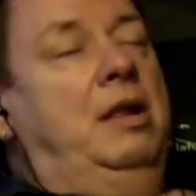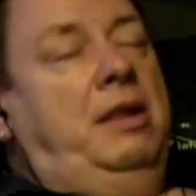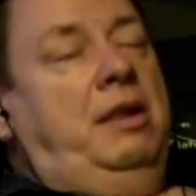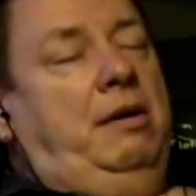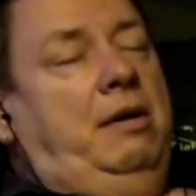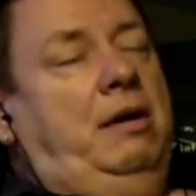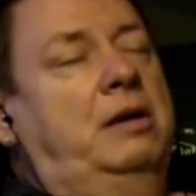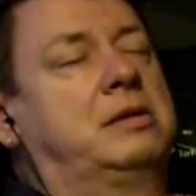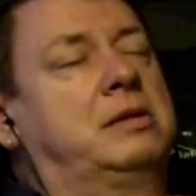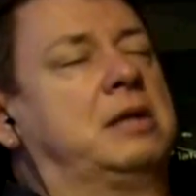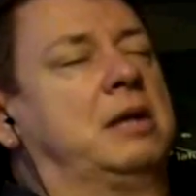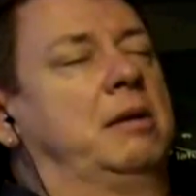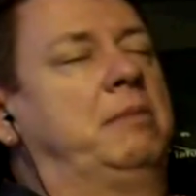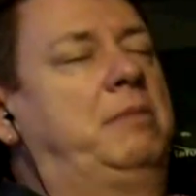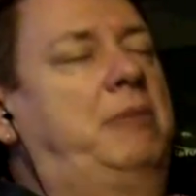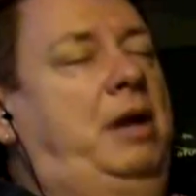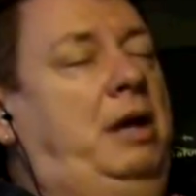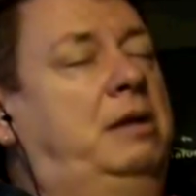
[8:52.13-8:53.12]
There are
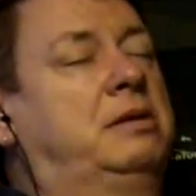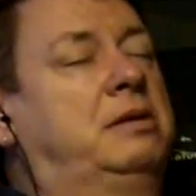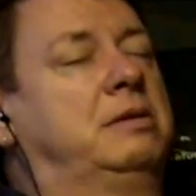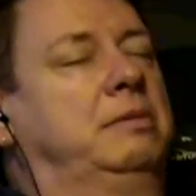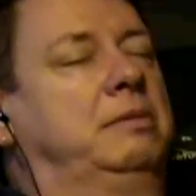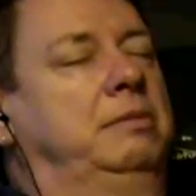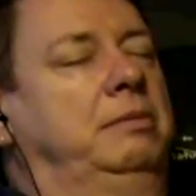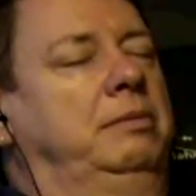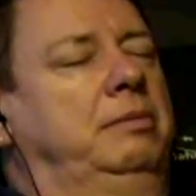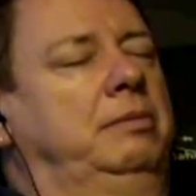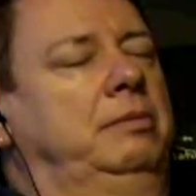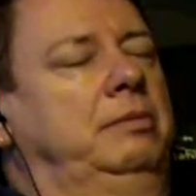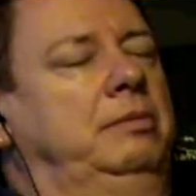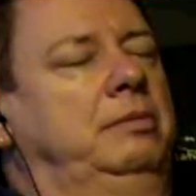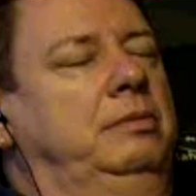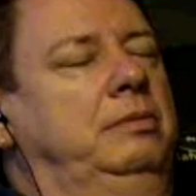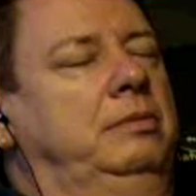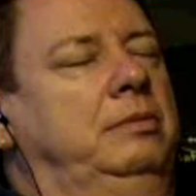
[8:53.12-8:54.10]
some, yes,
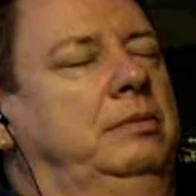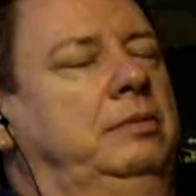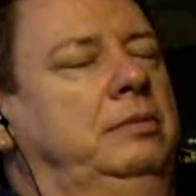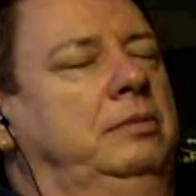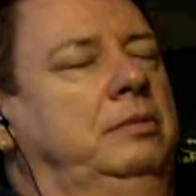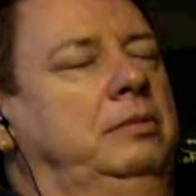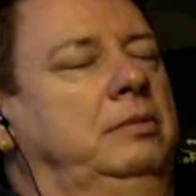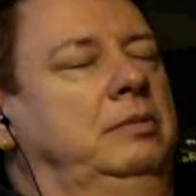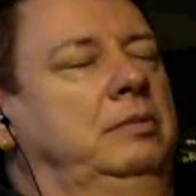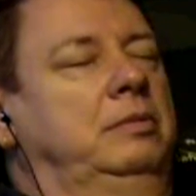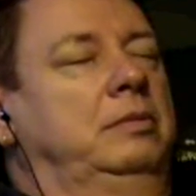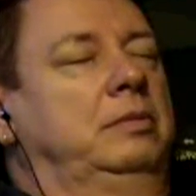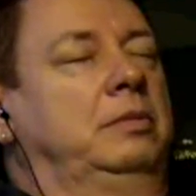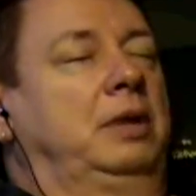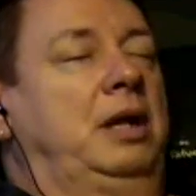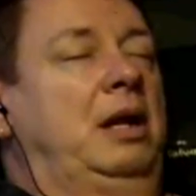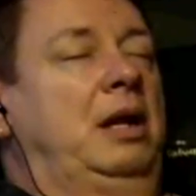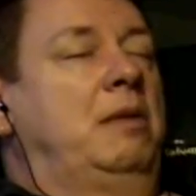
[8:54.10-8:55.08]

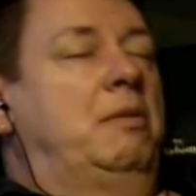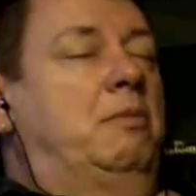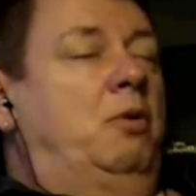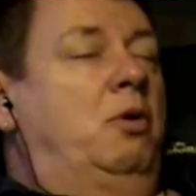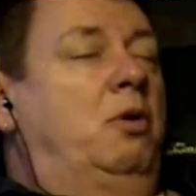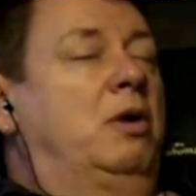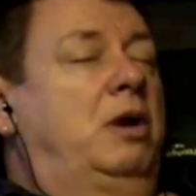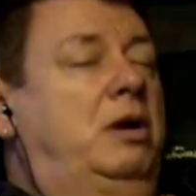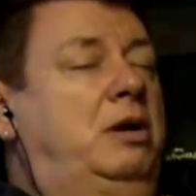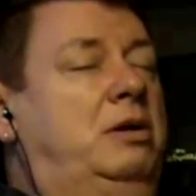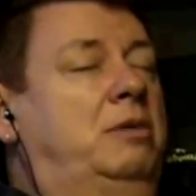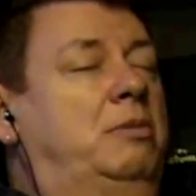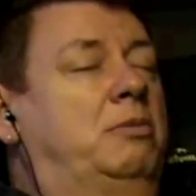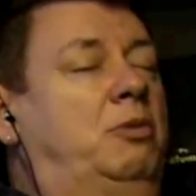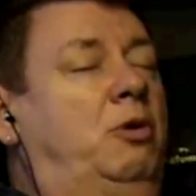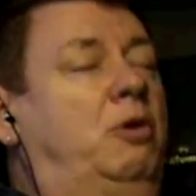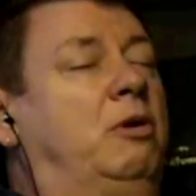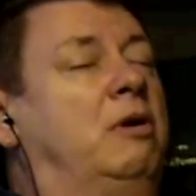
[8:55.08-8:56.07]
but more
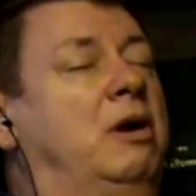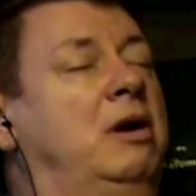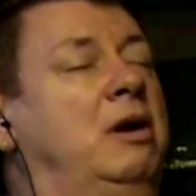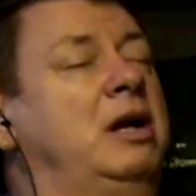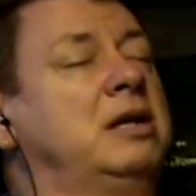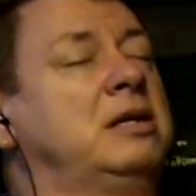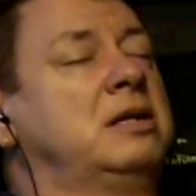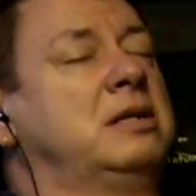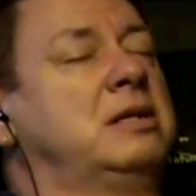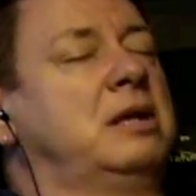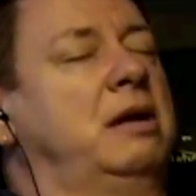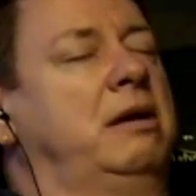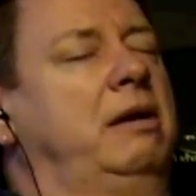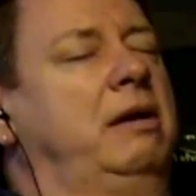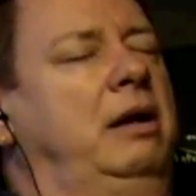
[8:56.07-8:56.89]
are necessary.